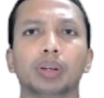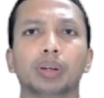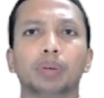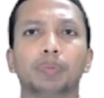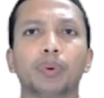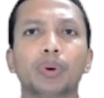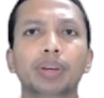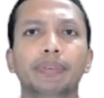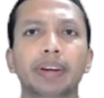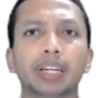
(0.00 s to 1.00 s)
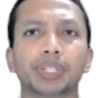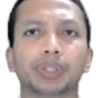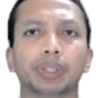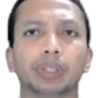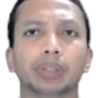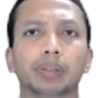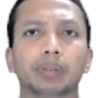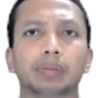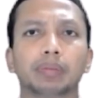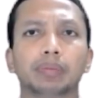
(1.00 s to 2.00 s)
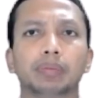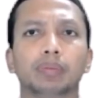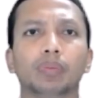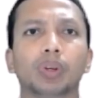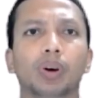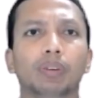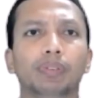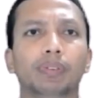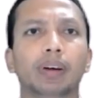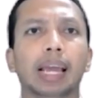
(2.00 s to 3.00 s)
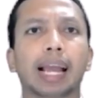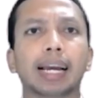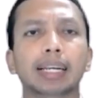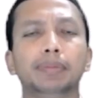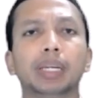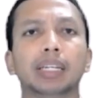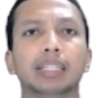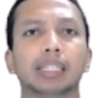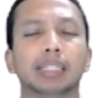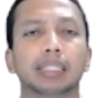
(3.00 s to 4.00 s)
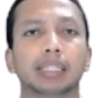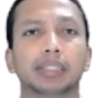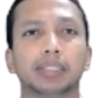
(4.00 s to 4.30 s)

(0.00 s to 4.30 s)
proliferation of academic researchers,